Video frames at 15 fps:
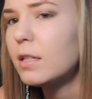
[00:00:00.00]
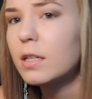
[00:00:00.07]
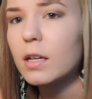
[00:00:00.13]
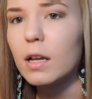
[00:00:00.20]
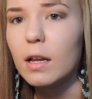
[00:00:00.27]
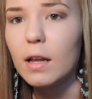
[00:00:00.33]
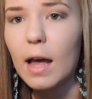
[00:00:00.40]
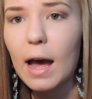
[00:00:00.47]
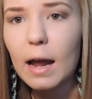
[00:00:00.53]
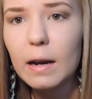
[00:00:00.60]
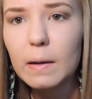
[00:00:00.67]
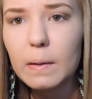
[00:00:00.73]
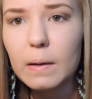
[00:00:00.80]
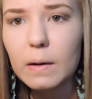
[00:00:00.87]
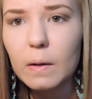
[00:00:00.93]
to add a
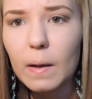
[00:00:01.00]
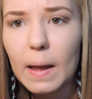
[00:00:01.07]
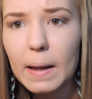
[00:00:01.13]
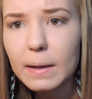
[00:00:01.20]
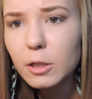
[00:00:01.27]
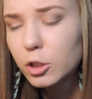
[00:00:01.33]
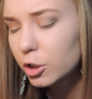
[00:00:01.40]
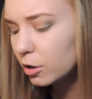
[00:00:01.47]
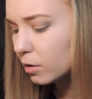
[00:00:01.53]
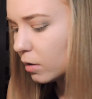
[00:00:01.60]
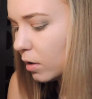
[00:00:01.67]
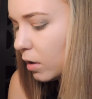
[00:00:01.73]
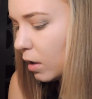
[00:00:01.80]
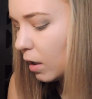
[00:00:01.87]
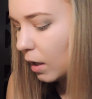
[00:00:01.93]
little edge.
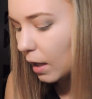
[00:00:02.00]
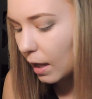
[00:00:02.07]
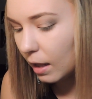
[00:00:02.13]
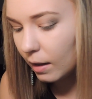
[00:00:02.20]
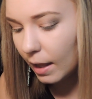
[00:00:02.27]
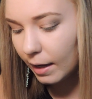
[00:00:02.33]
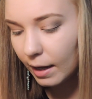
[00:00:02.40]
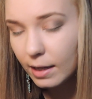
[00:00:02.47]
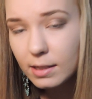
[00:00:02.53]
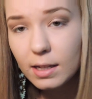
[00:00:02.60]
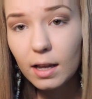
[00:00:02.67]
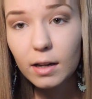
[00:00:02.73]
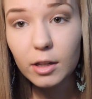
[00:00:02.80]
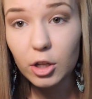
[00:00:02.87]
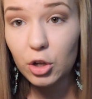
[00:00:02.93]
And like I said,